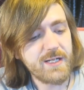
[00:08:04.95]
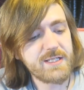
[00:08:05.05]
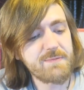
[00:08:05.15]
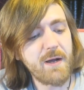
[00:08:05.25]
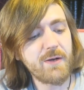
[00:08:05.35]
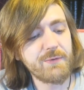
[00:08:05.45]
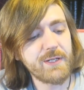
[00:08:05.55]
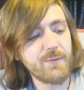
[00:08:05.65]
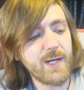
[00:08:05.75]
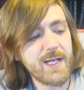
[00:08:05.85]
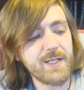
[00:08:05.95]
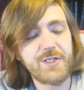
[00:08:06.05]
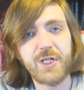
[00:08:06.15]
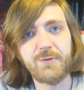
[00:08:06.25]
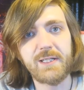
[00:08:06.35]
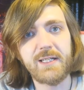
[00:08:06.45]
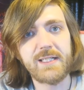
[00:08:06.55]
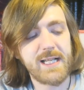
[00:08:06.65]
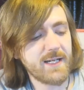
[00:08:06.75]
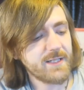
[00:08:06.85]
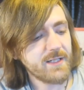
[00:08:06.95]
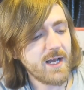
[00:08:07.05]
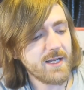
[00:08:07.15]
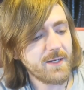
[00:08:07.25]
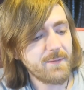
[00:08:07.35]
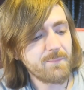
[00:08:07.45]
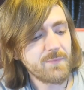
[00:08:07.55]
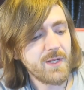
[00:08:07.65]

and smiled in a way that Jill didn't exactly like.